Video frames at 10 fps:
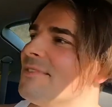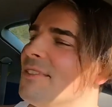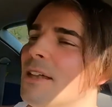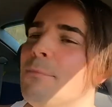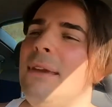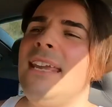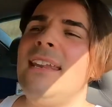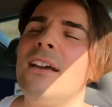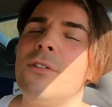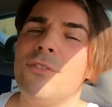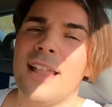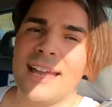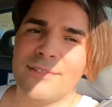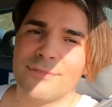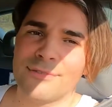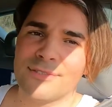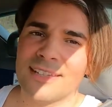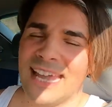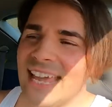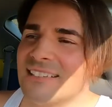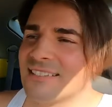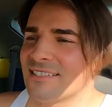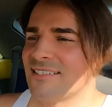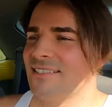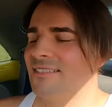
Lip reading: the meaning of life is